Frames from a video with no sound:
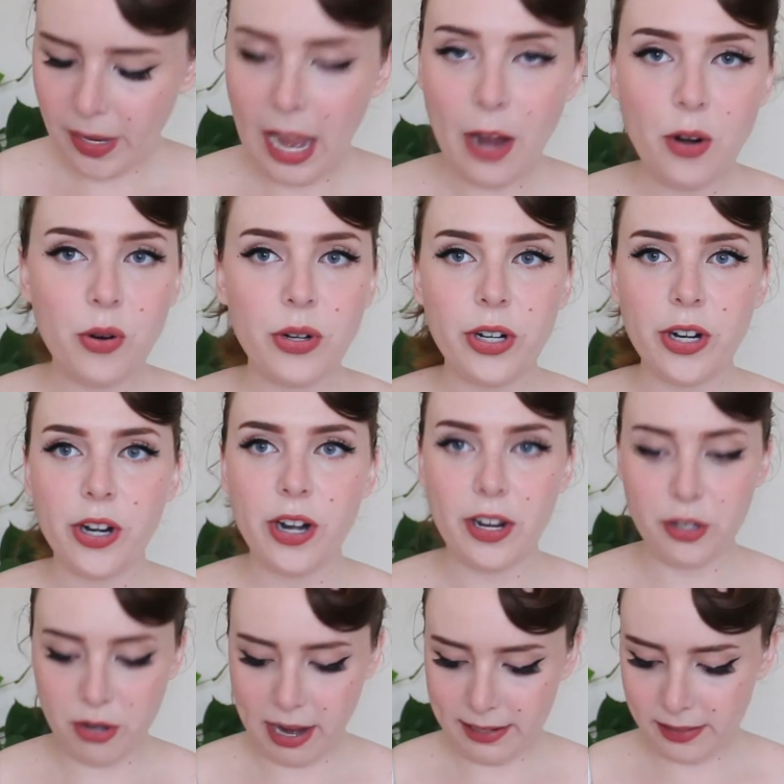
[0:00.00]
I ordered
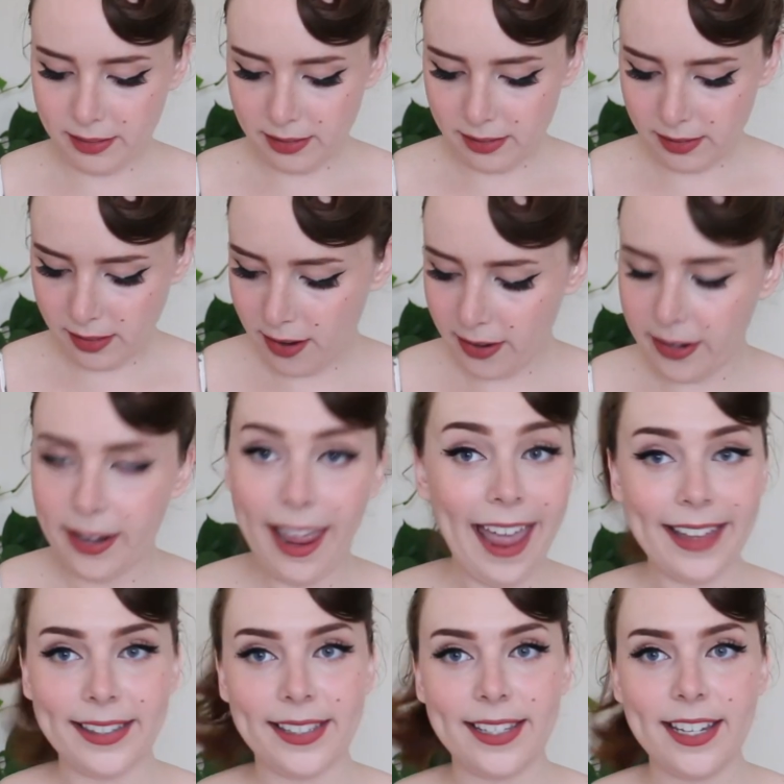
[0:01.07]
a dress on
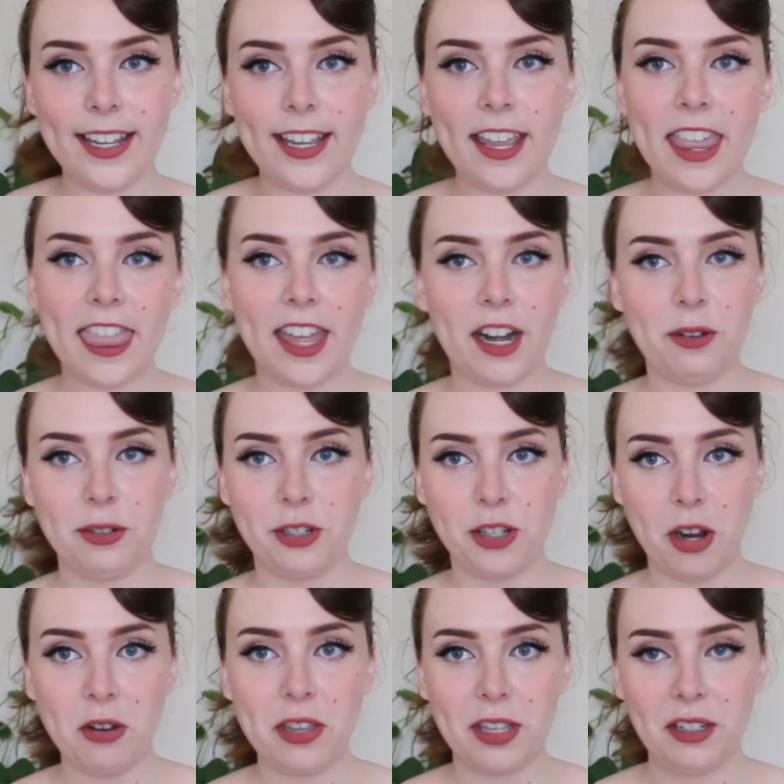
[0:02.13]
Etsy that I will
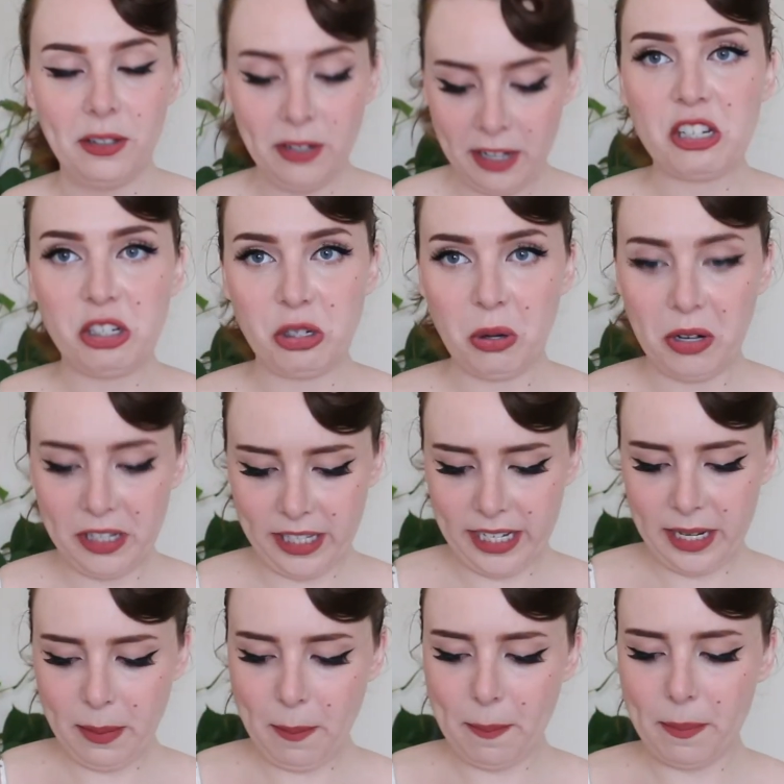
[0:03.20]
show you
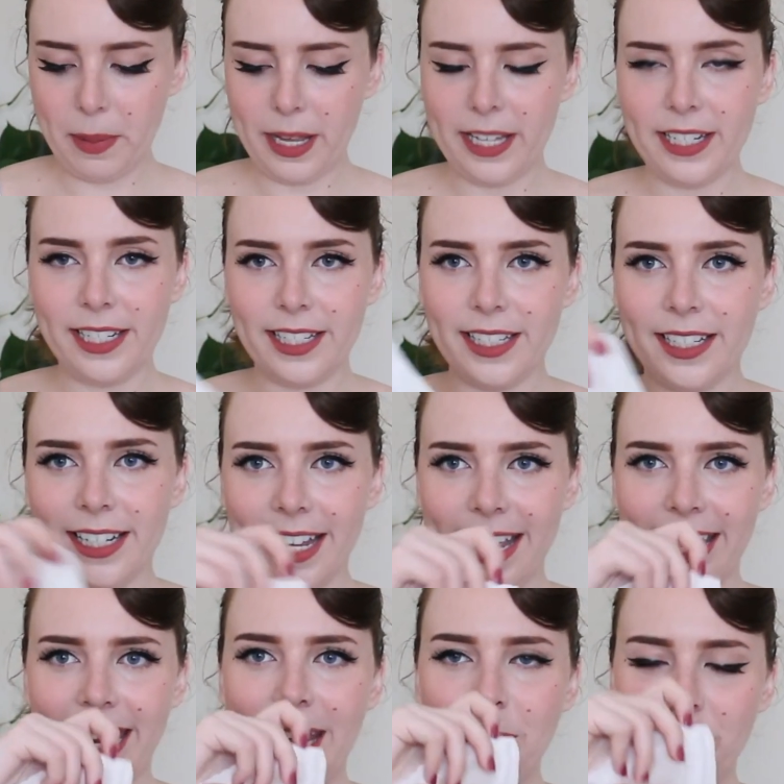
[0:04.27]
shortly, but
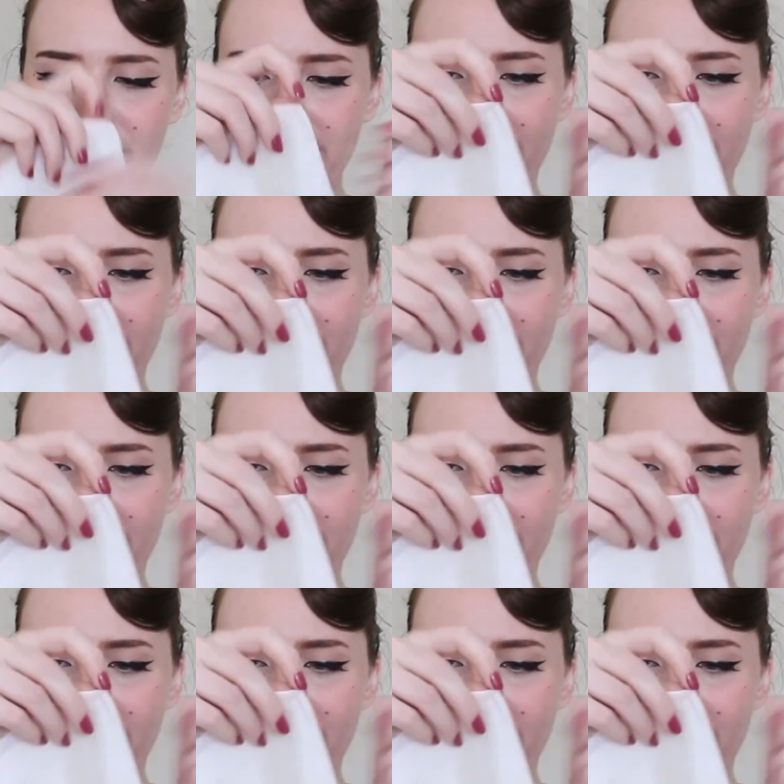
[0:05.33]
it came with